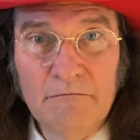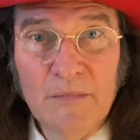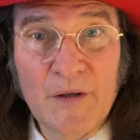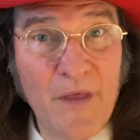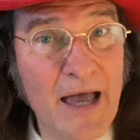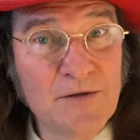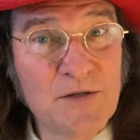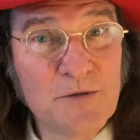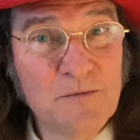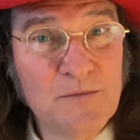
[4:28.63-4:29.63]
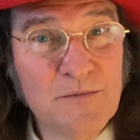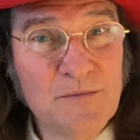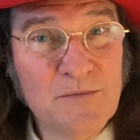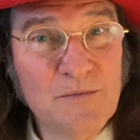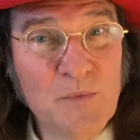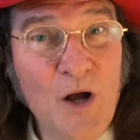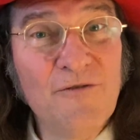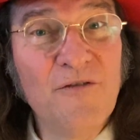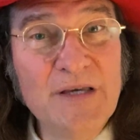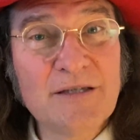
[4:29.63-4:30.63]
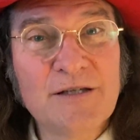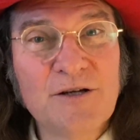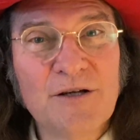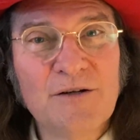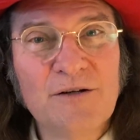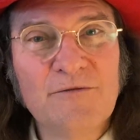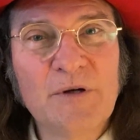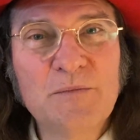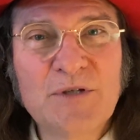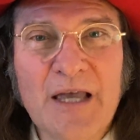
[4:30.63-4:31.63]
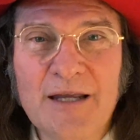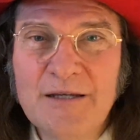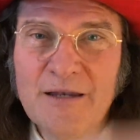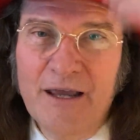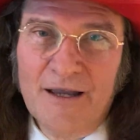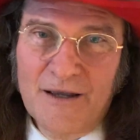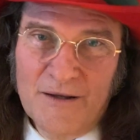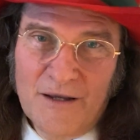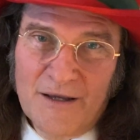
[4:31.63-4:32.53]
And that's A Visit from St. Nick.